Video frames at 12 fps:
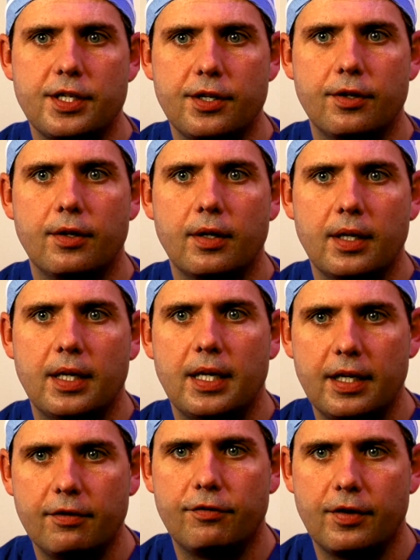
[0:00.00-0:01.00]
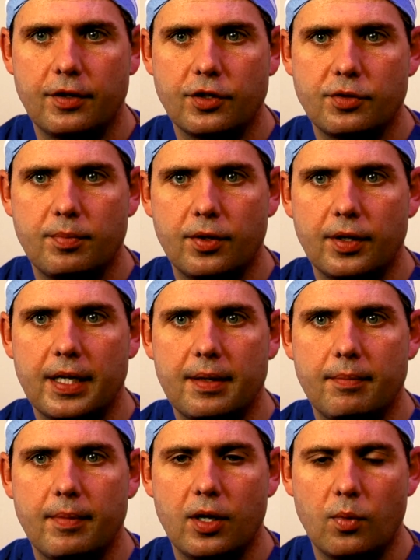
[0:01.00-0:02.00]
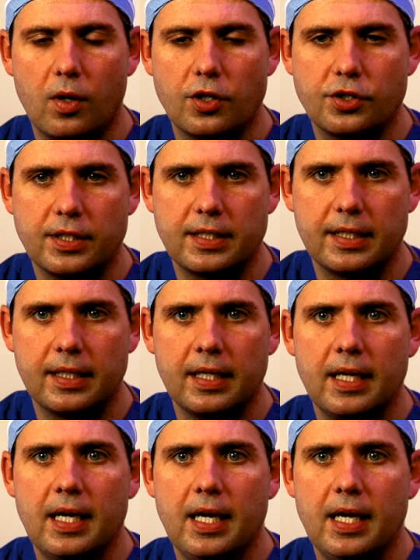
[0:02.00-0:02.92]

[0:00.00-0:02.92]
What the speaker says: here in Fredericksburg at Mary Washington,